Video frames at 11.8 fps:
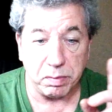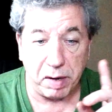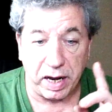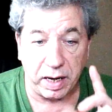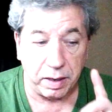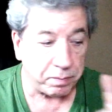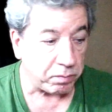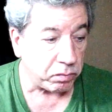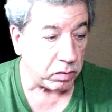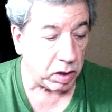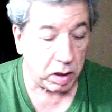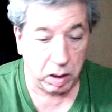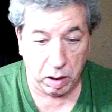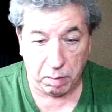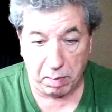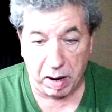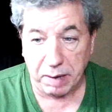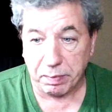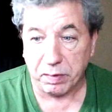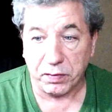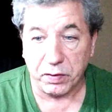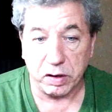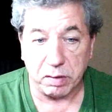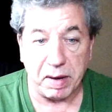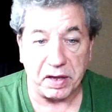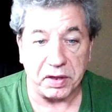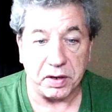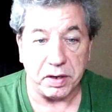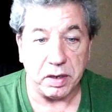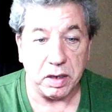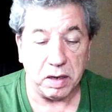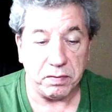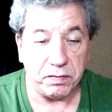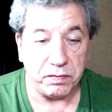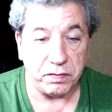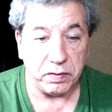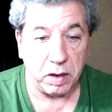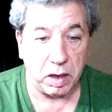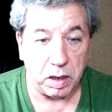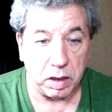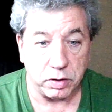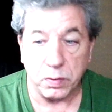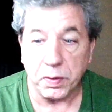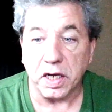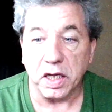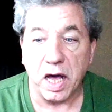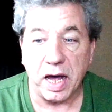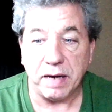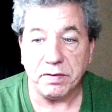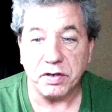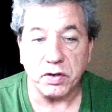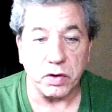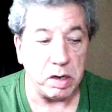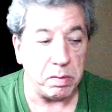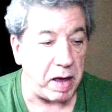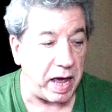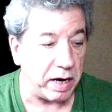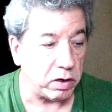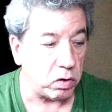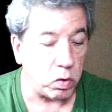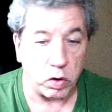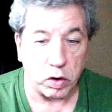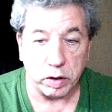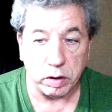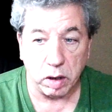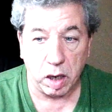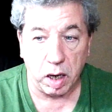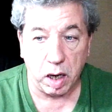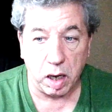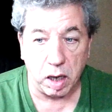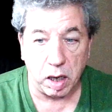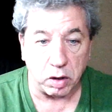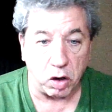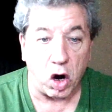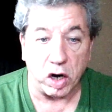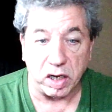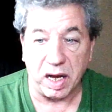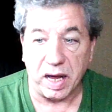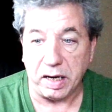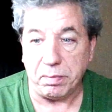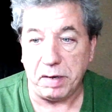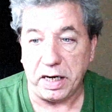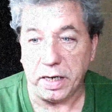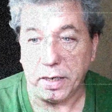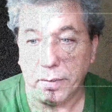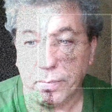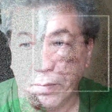my preferred method of doing a live stream and or an online meeting.